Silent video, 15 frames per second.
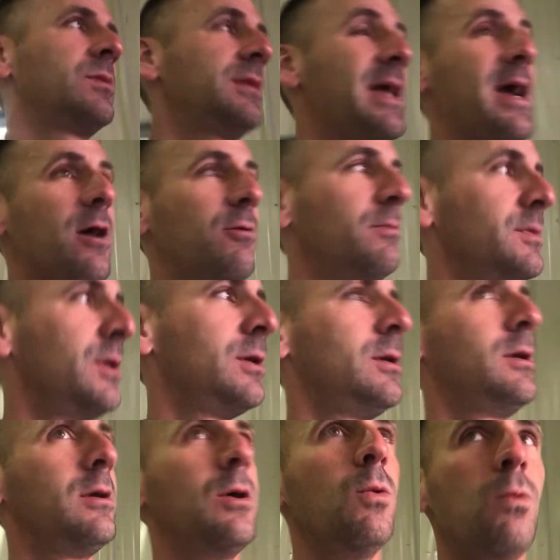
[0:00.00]
Now,
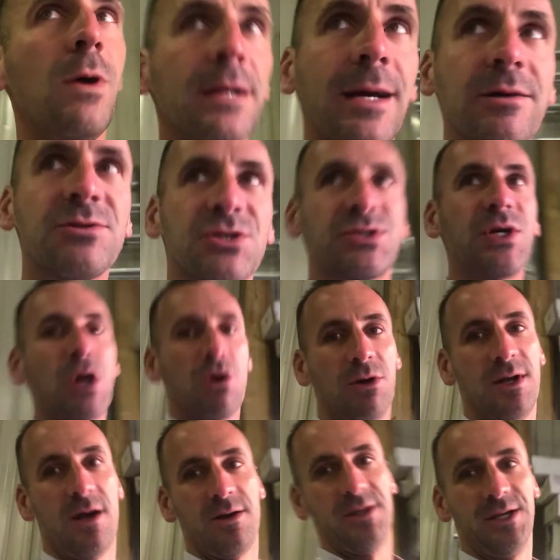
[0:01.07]
what else is
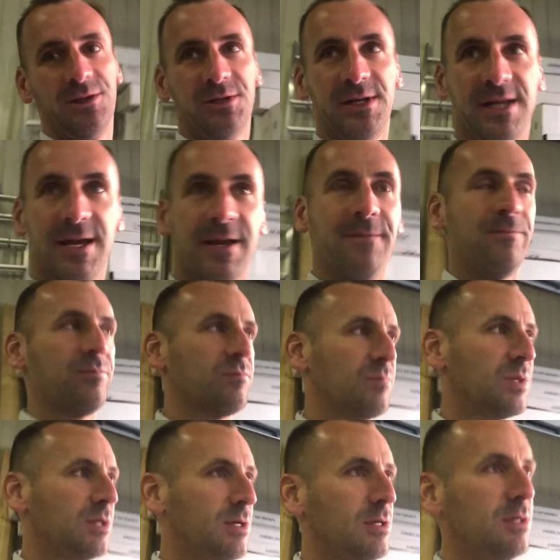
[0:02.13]
going on here today?
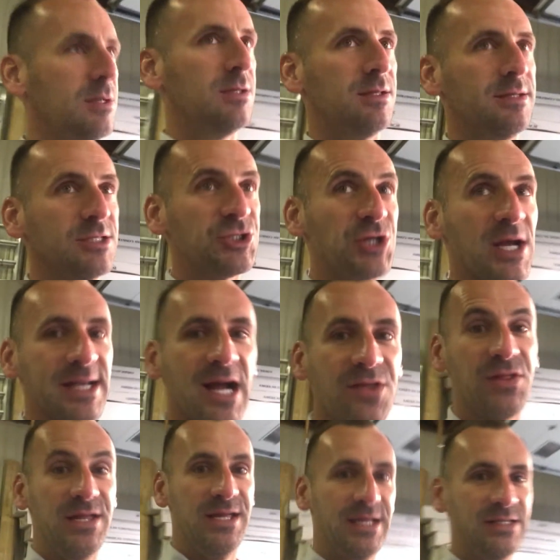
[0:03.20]
Let's check
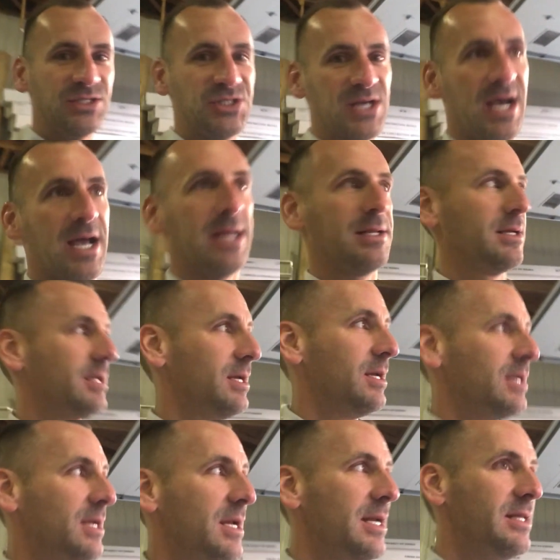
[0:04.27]
out the inside
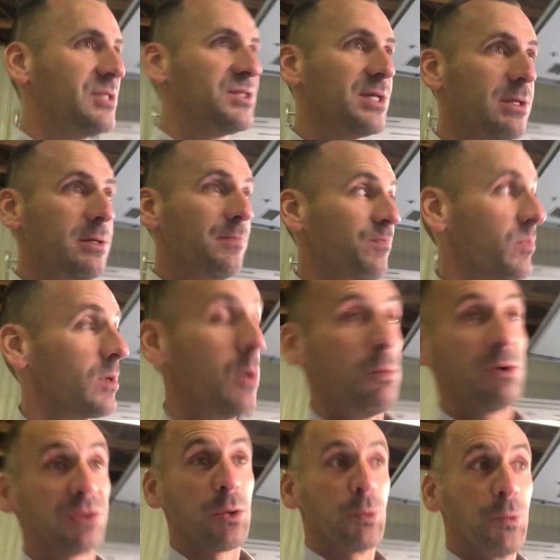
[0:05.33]
and see
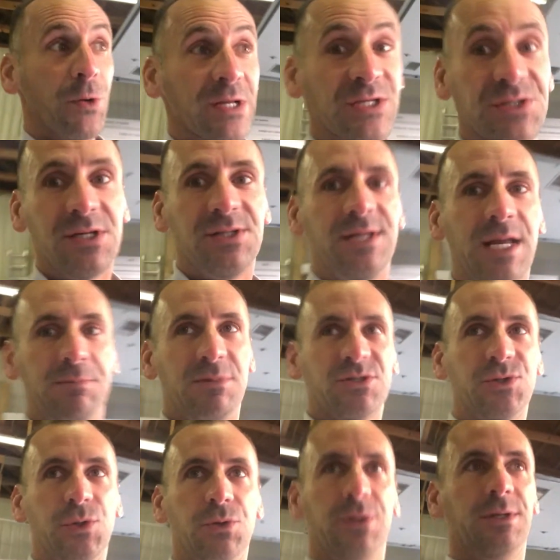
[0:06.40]
what the rest of the team
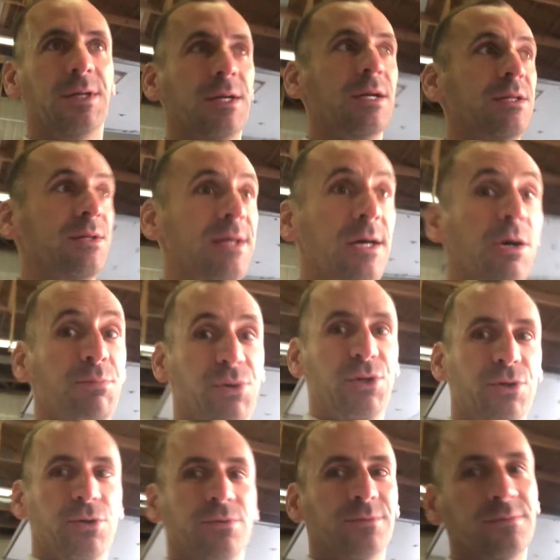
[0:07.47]
is doing to help
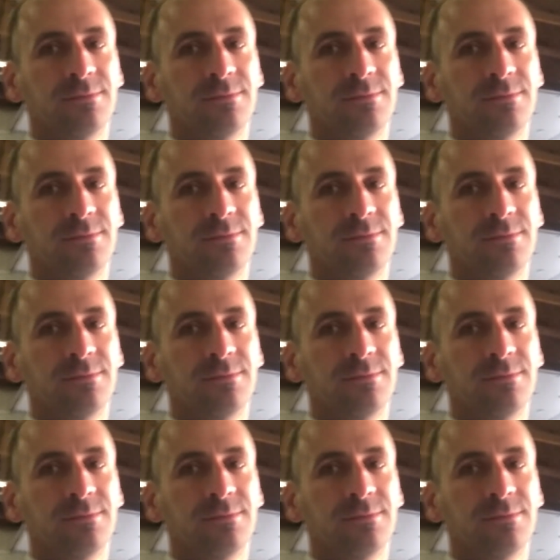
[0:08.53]
you.